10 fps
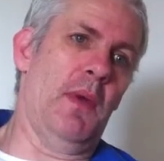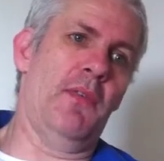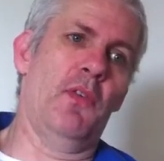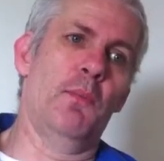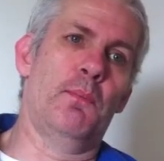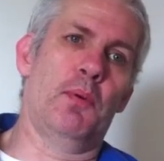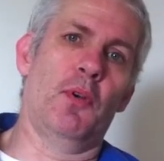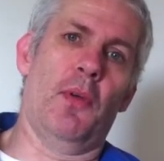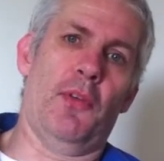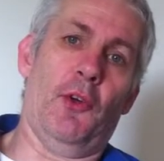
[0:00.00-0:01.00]
If you
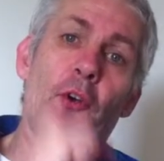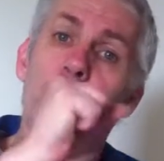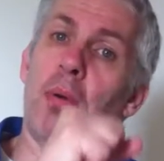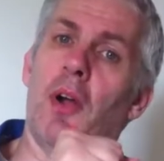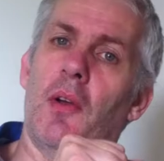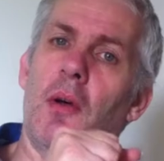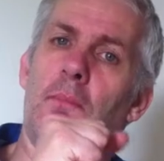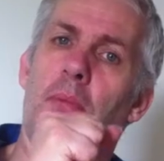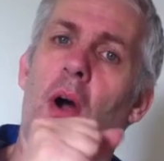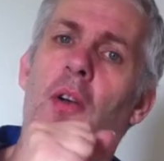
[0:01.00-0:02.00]
put a third
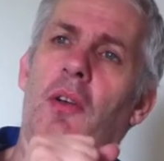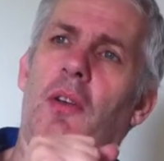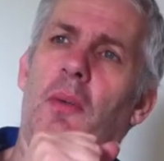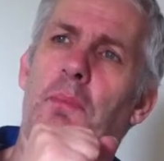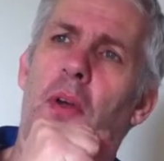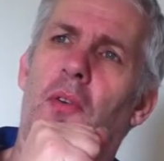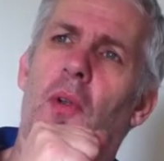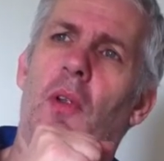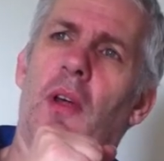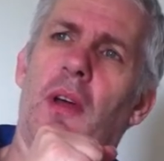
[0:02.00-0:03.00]

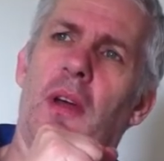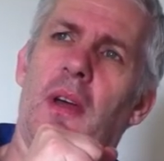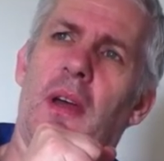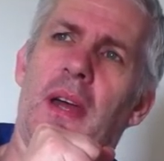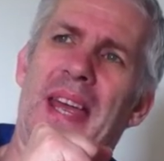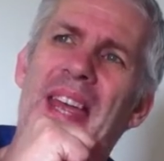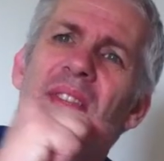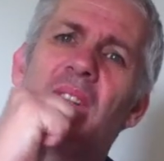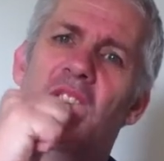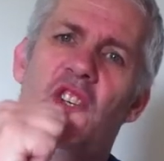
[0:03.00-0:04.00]
particle
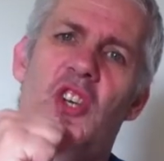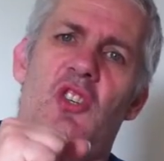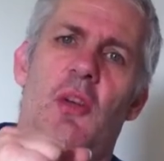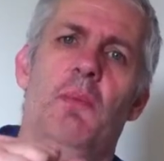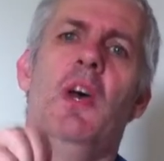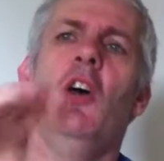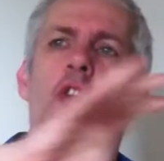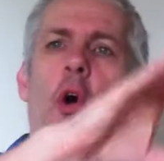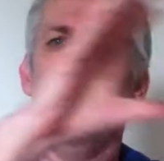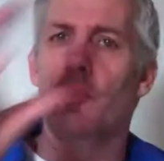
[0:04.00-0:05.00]
in that system,
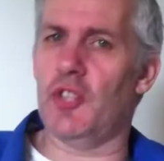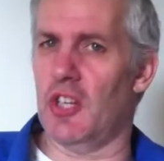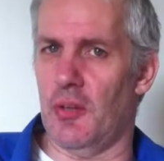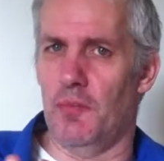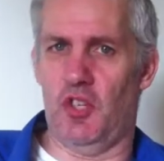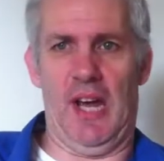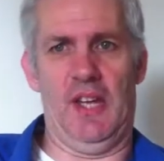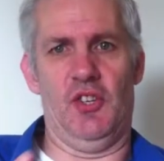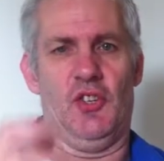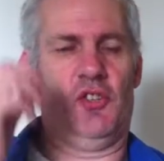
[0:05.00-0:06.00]
the whole system
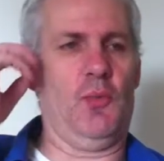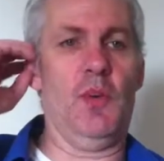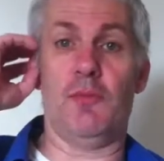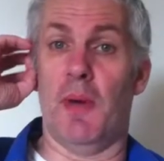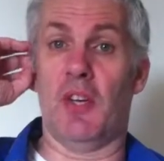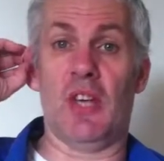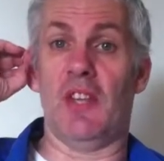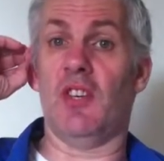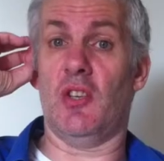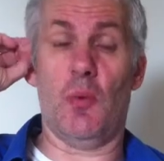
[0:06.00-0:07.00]
changes, which makes
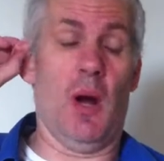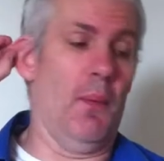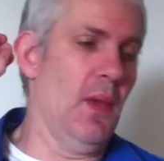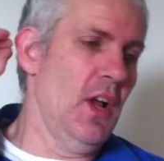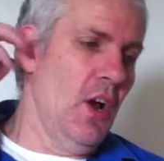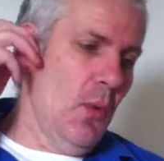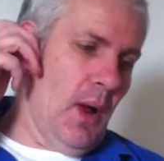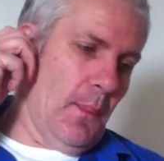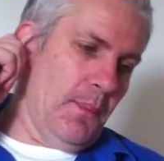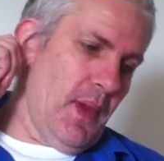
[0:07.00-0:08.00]
sense as well.
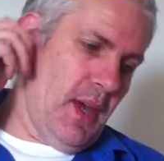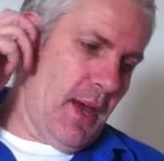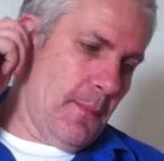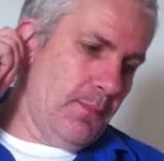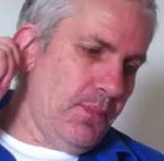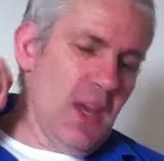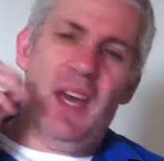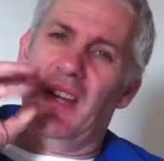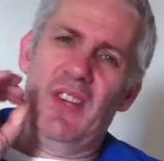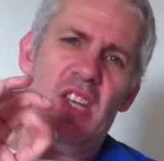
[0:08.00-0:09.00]
Well,
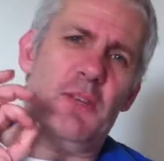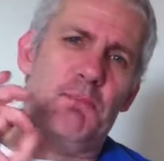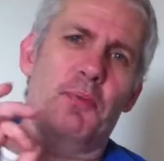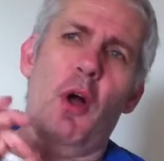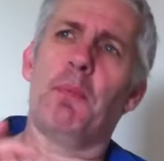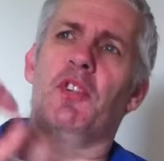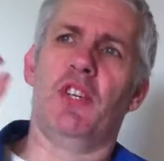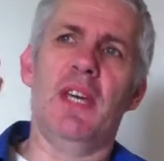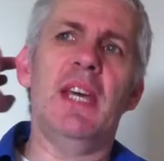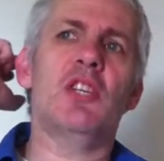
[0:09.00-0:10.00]
this
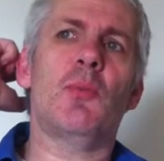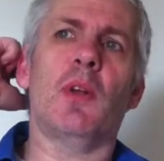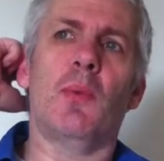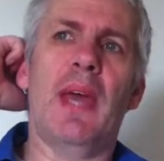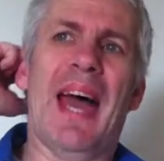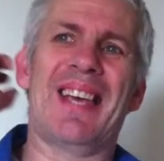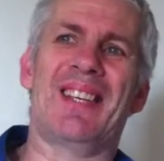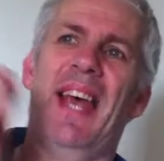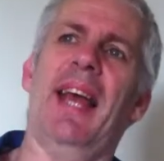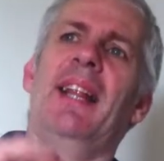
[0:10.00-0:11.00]
property is what we
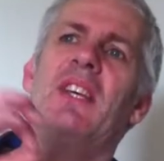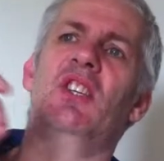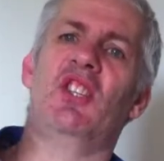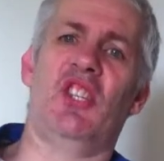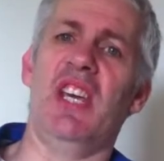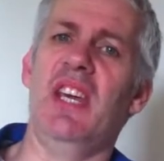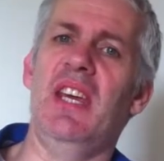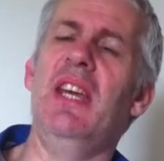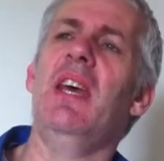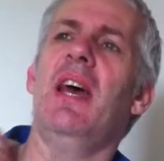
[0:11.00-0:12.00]
exactly
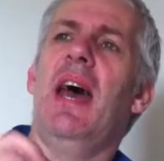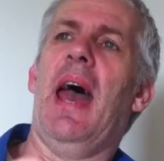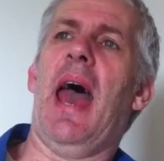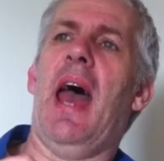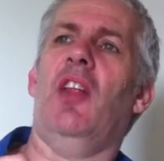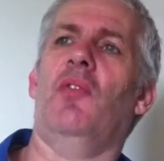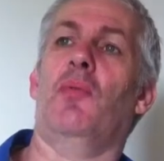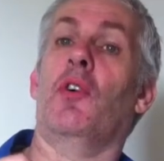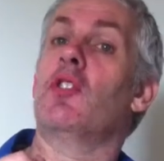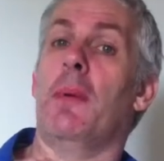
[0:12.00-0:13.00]
see at,
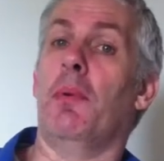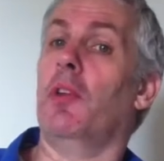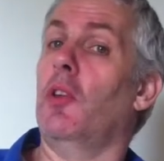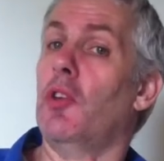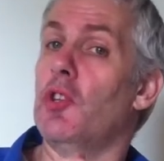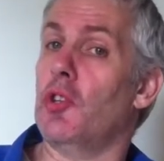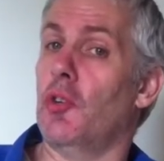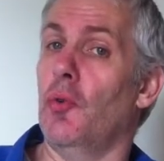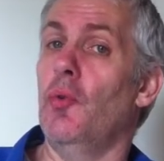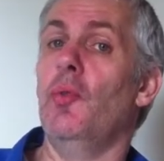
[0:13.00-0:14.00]
for example, this
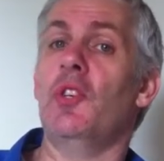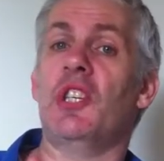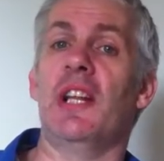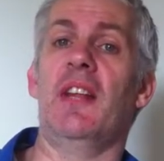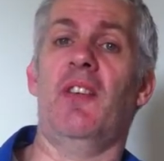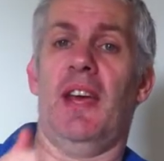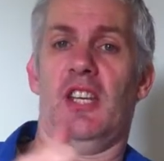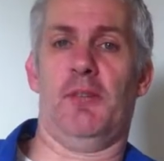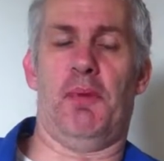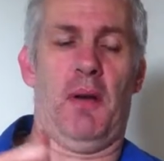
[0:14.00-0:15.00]
two-slit
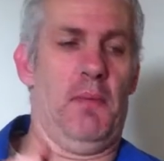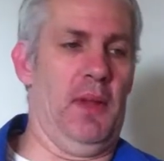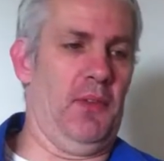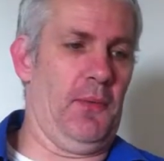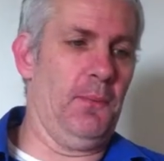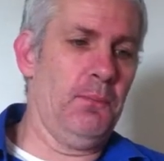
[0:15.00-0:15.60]
experiment.